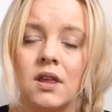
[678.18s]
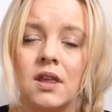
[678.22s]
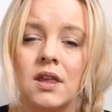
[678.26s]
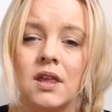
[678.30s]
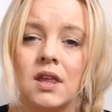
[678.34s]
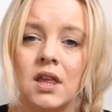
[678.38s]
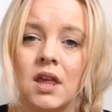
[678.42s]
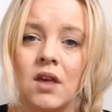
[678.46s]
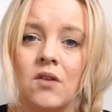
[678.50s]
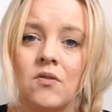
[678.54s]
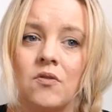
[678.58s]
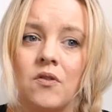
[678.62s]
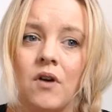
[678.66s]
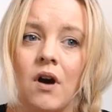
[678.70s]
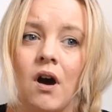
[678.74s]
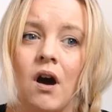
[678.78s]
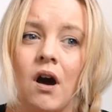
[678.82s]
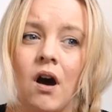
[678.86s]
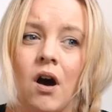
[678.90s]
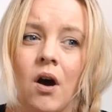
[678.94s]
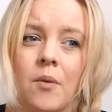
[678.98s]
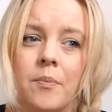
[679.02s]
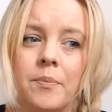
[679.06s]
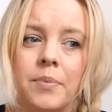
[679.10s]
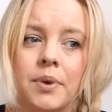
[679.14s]
give
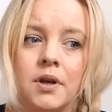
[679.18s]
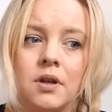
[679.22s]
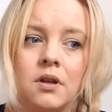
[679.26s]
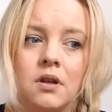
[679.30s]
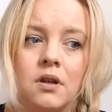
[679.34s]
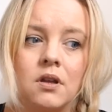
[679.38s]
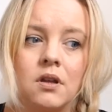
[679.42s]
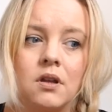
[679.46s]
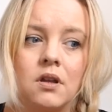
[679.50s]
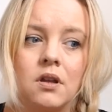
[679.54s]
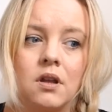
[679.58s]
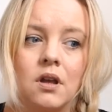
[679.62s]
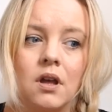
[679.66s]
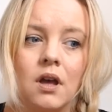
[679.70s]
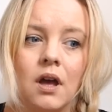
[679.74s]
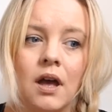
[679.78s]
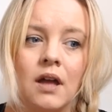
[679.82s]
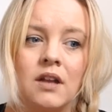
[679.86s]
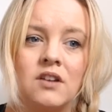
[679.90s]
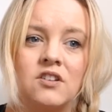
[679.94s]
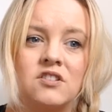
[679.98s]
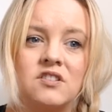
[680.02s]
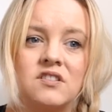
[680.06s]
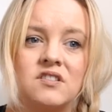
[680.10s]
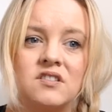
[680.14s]
up
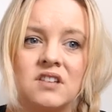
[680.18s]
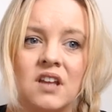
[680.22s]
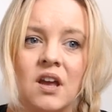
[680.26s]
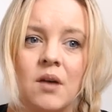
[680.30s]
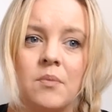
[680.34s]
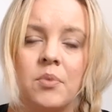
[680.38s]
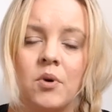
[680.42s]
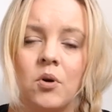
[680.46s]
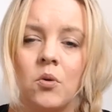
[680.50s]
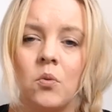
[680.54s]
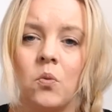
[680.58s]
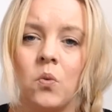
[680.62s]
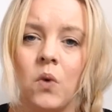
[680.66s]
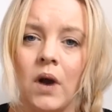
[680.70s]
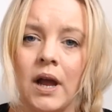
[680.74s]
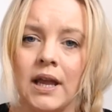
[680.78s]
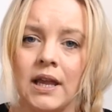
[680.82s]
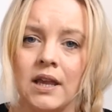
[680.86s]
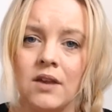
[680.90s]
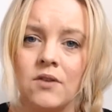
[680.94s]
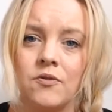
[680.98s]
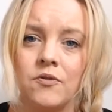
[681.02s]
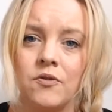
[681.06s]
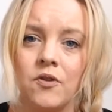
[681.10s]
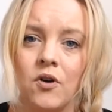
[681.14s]
and step
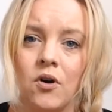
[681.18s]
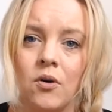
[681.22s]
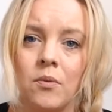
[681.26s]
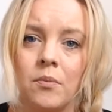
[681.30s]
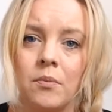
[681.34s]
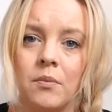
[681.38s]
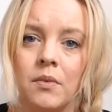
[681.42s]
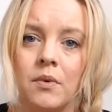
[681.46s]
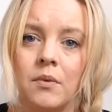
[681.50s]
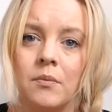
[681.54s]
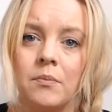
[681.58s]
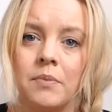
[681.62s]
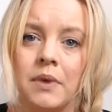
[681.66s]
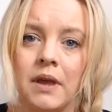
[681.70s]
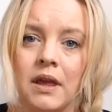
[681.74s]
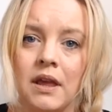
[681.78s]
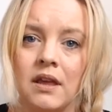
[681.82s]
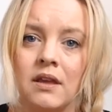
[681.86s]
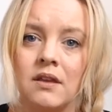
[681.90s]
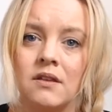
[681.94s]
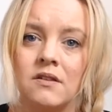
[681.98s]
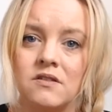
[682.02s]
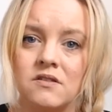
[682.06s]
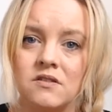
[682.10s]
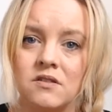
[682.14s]
away from
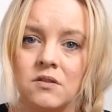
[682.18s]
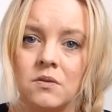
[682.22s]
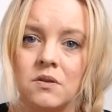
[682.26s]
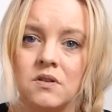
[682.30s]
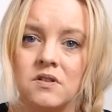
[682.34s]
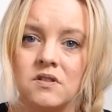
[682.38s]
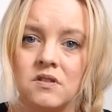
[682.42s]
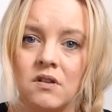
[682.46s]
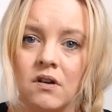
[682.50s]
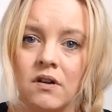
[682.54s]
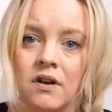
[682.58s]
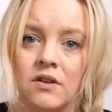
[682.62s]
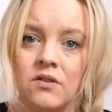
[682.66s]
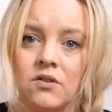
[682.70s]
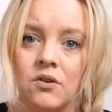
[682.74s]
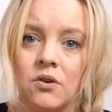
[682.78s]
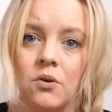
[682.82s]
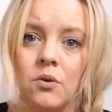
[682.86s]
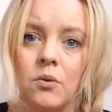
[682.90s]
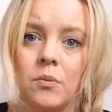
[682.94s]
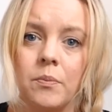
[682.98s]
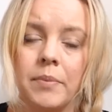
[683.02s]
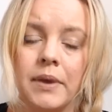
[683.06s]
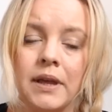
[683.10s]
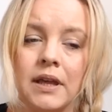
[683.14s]
being
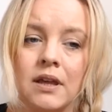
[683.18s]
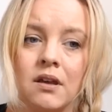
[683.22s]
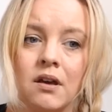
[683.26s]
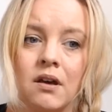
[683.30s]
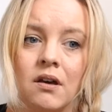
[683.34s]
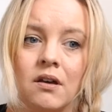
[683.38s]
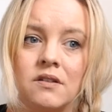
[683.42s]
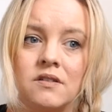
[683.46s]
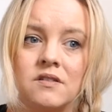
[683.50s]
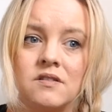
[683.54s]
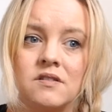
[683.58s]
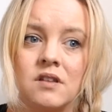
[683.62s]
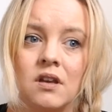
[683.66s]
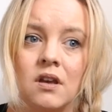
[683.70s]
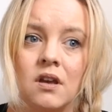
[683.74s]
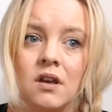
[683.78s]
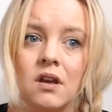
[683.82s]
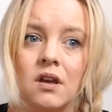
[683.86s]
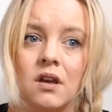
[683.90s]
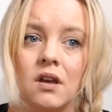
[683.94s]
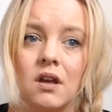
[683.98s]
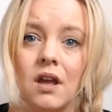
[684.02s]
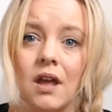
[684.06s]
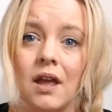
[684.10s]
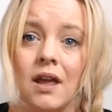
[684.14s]
suicidal, because
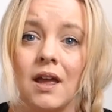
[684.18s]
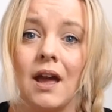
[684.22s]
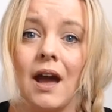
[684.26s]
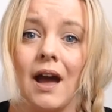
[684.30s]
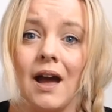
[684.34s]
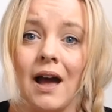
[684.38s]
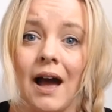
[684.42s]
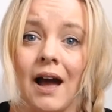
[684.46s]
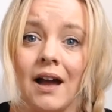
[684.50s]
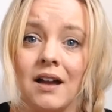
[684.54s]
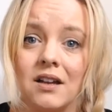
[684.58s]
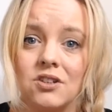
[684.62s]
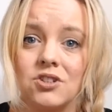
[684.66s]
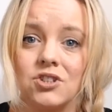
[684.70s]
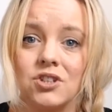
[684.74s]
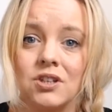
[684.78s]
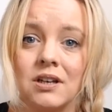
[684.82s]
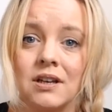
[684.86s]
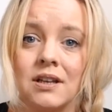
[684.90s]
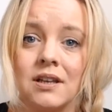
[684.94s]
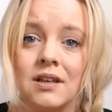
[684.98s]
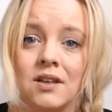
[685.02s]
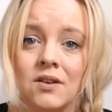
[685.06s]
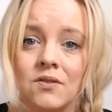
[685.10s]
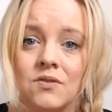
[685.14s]
it
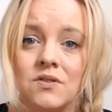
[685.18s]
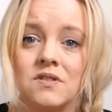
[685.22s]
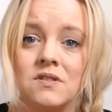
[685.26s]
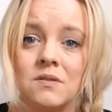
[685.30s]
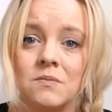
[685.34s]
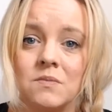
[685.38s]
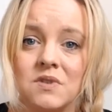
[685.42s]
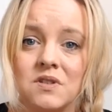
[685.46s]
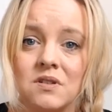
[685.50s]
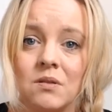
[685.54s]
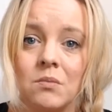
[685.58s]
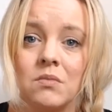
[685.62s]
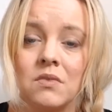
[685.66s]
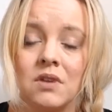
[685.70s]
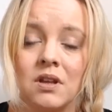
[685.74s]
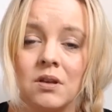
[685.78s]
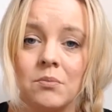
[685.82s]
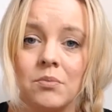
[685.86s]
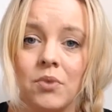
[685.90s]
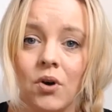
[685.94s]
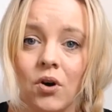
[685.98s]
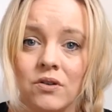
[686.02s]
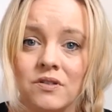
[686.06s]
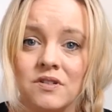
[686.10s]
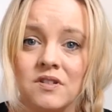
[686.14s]
actually gives them something
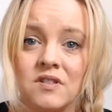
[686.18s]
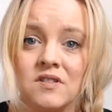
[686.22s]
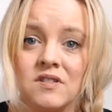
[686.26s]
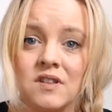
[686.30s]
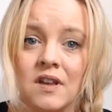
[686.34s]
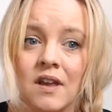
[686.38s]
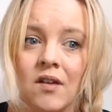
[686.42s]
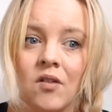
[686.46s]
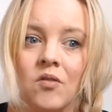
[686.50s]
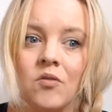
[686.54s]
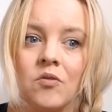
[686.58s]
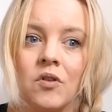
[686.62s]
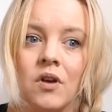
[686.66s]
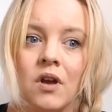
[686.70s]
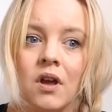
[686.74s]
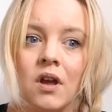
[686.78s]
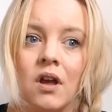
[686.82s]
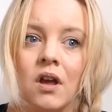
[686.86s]
positive.